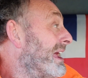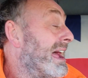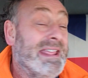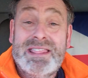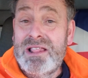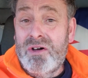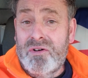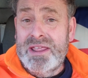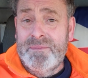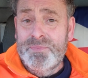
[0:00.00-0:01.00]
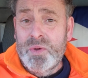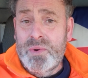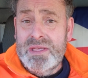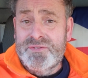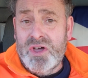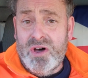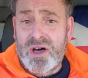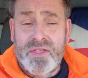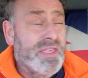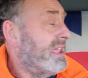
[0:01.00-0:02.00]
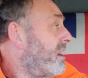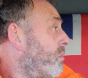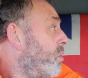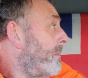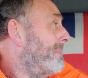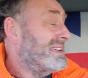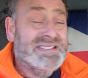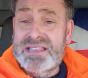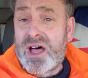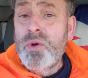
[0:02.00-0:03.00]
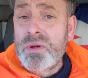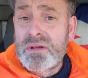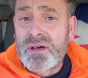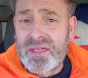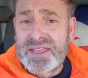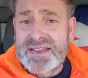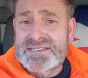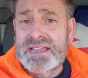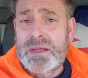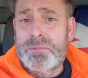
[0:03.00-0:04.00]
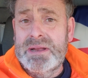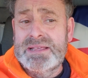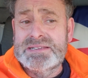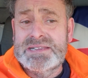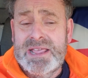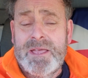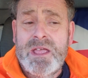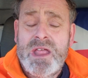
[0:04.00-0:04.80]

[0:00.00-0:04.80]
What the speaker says: And in the lorry, we have got the Webasto, I think that's how you pronounce it,